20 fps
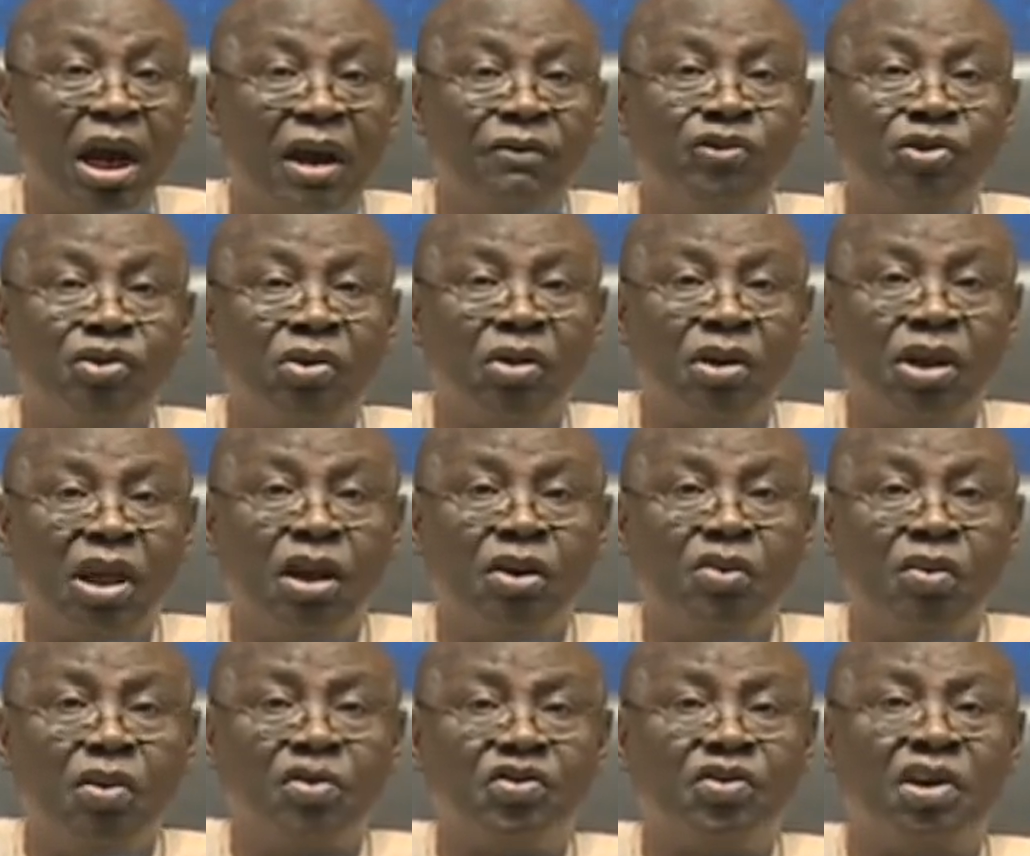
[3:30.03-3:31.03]
have shown
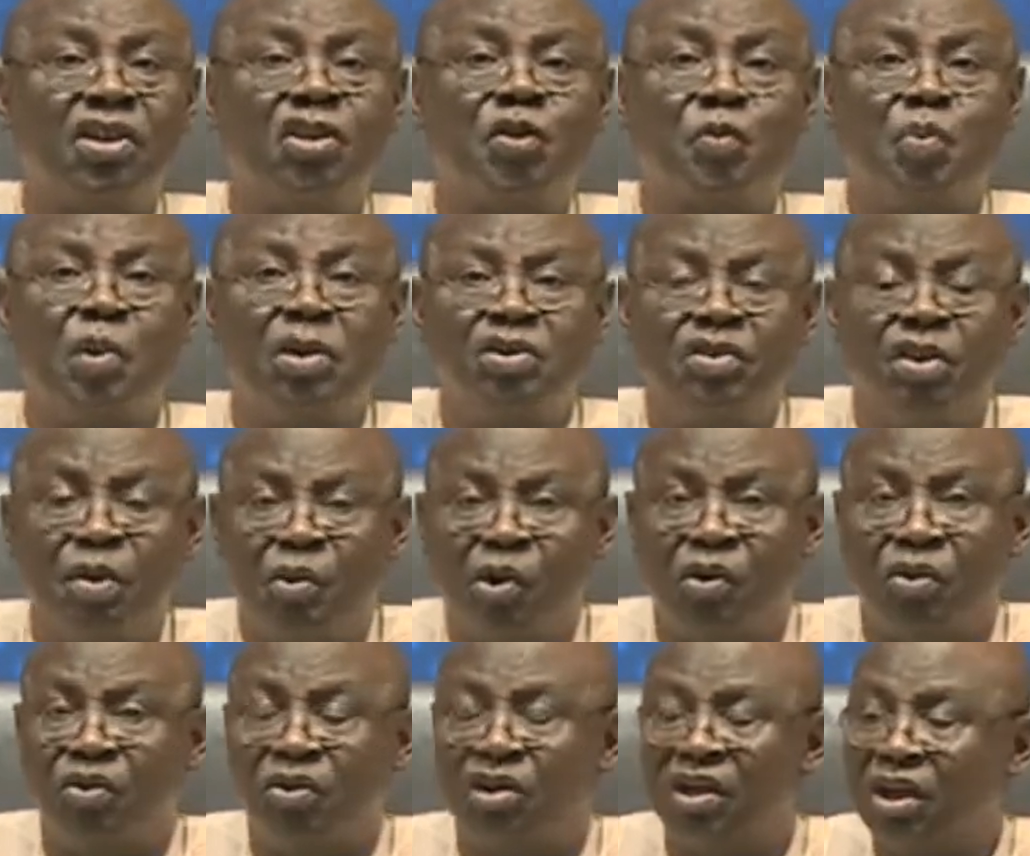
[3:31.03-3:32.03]
that those
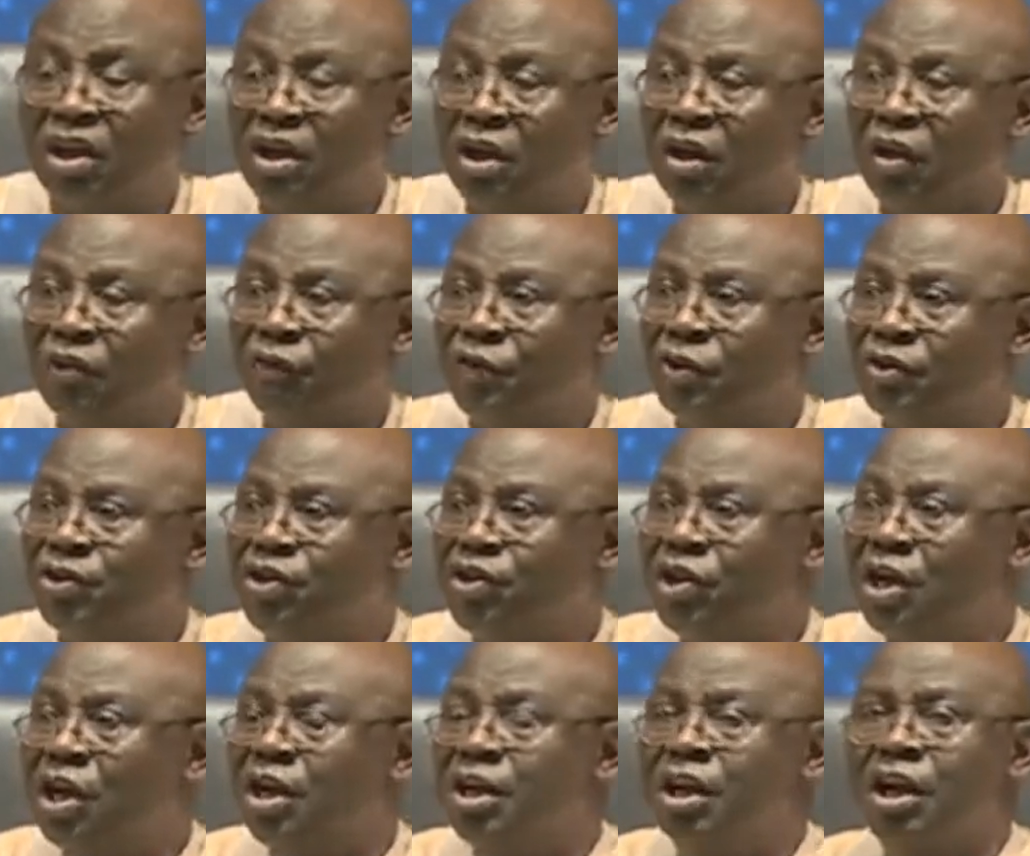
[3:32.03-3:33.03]
responsible for
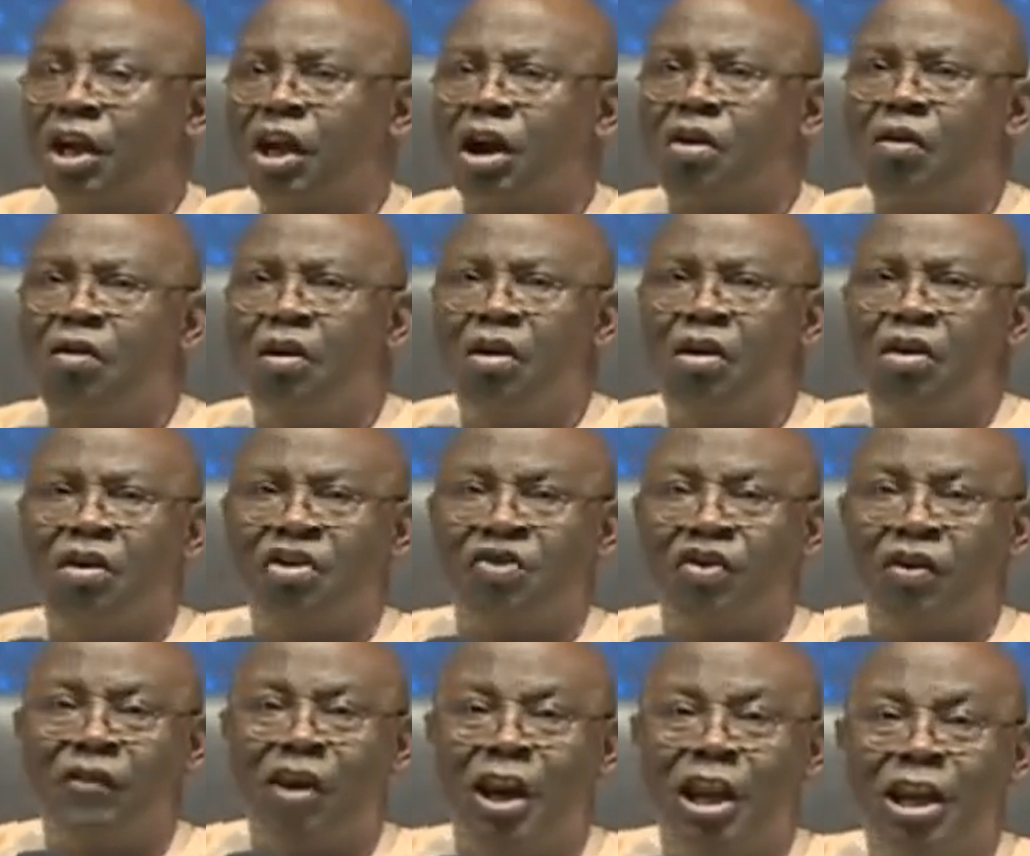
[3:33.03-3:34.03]
steering the
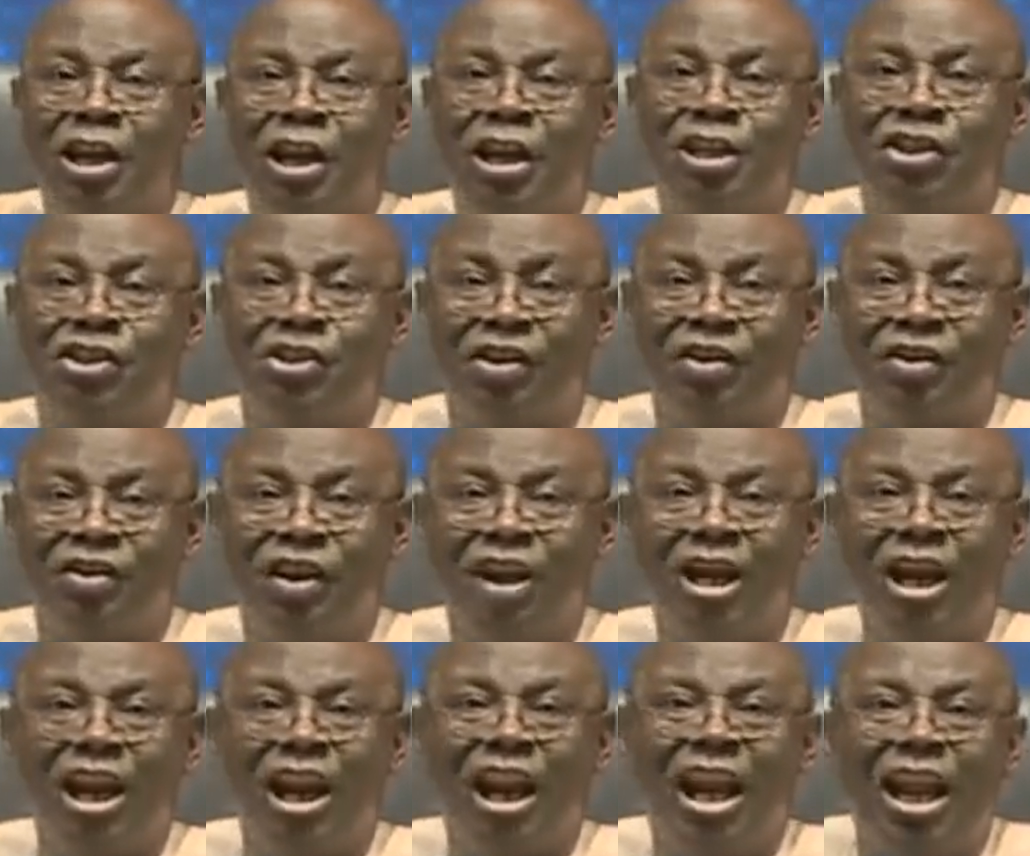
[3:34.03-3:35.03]
course of our nation
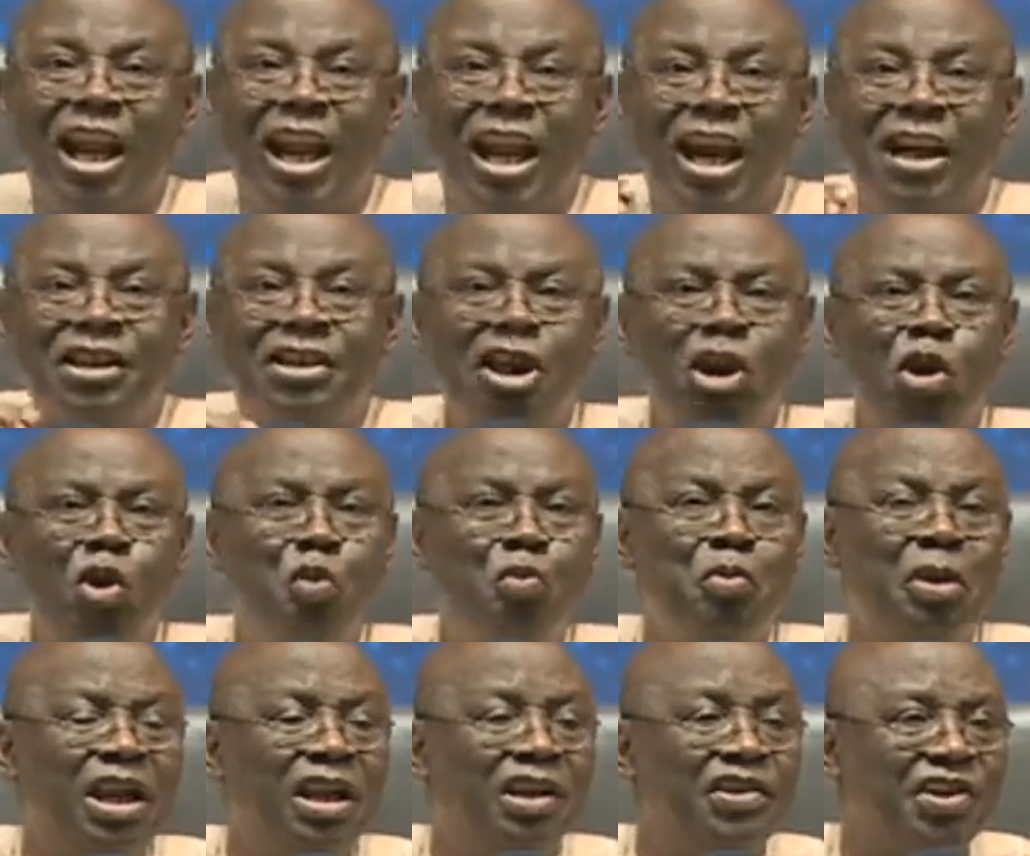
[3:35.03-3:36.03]
lack the
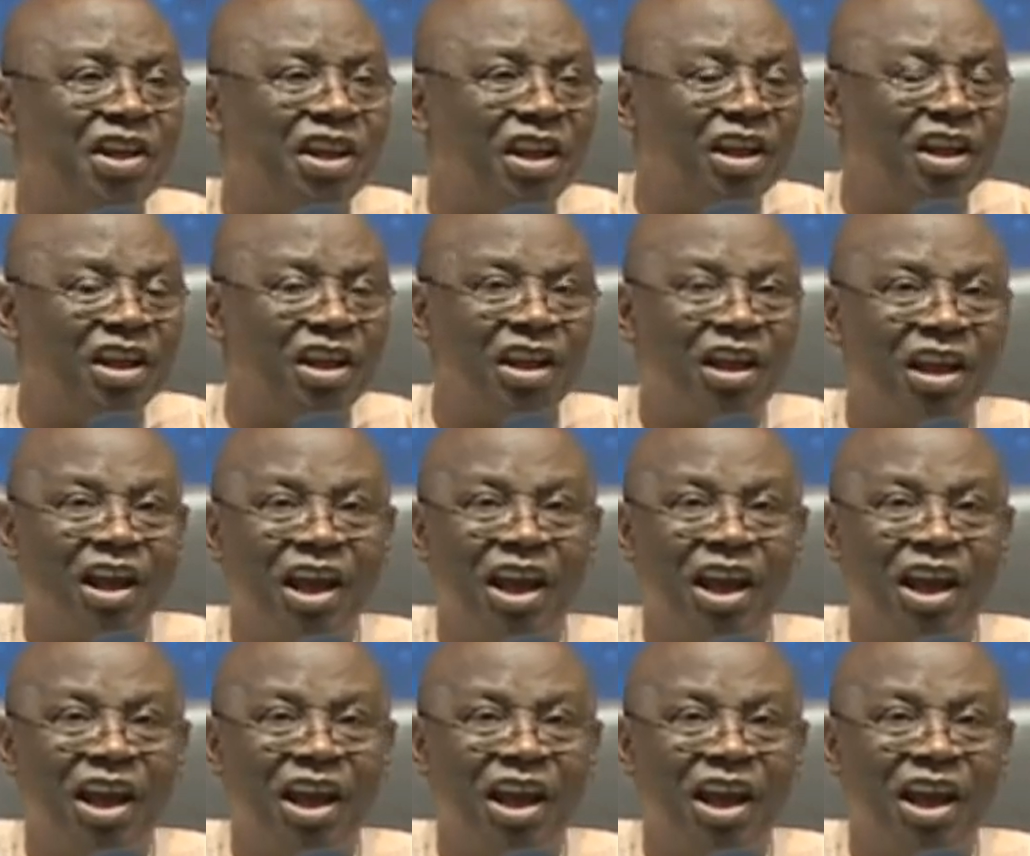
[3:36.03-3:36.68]
humility